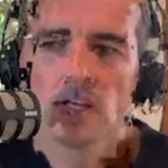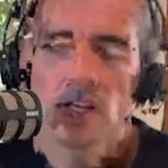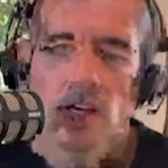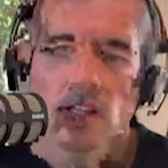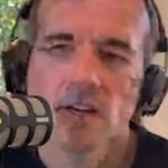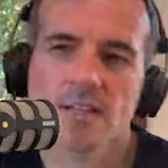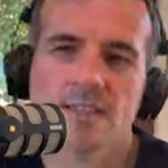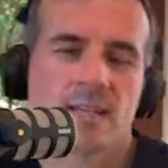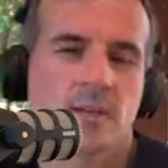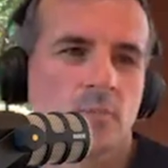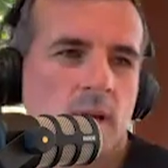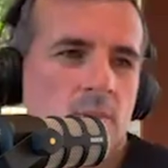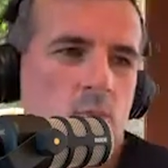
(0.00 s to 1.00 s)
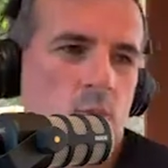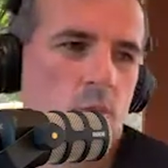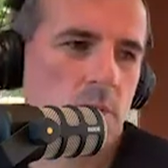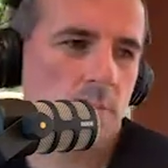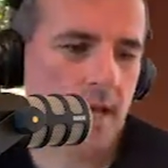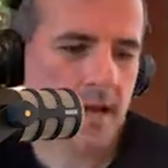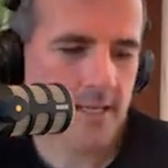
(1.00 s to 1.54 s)
I like that. And what
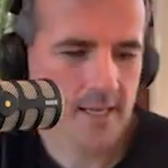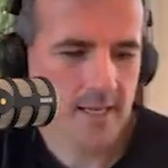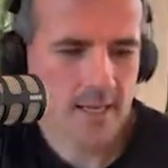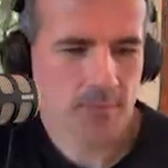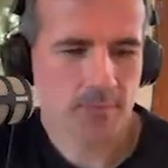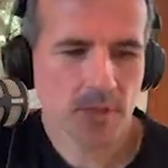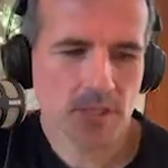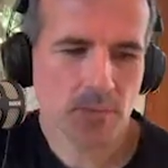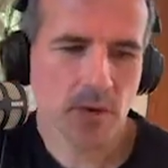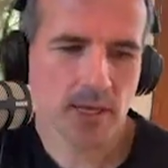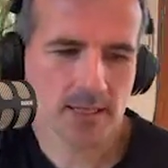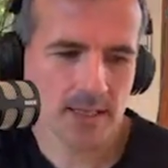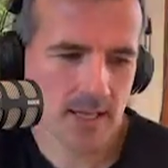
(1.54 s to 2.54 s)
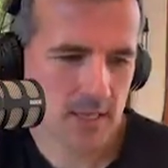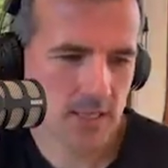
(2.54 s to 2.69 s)
about, let's break it down.